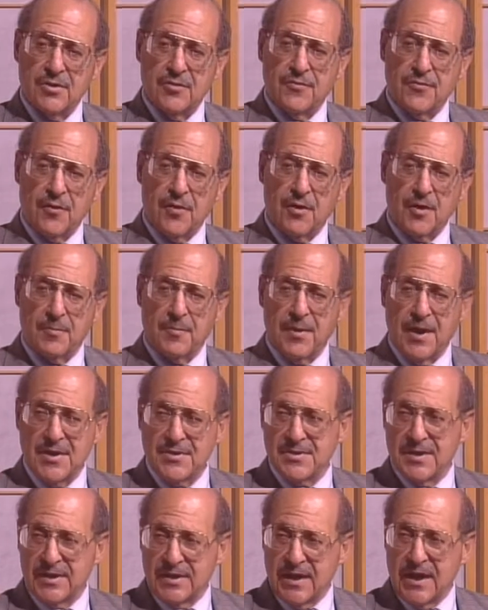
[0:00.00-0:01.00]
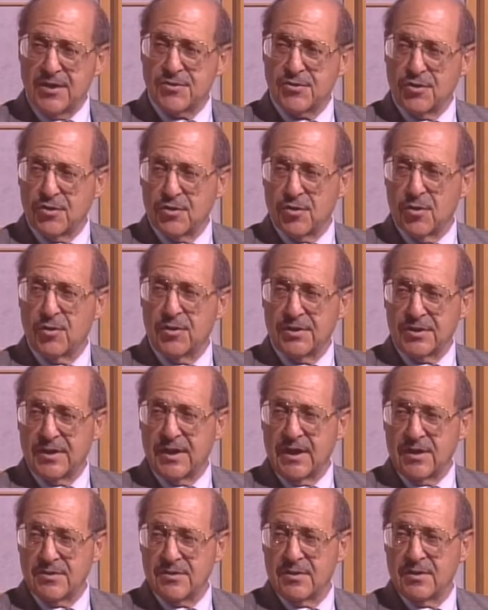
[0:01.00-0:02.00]
for prostate cancer and colon
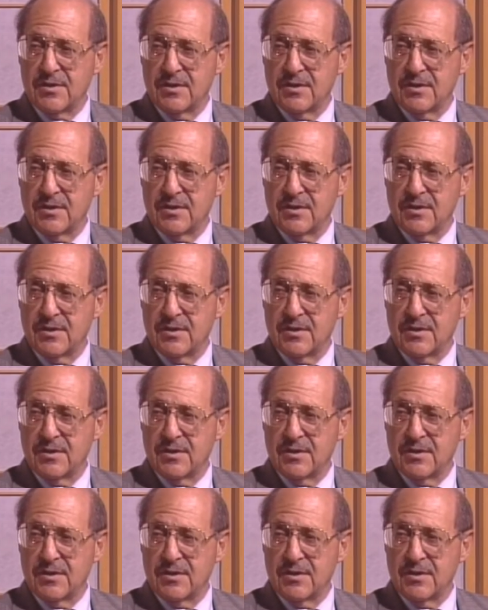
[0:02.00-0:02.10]
cancer.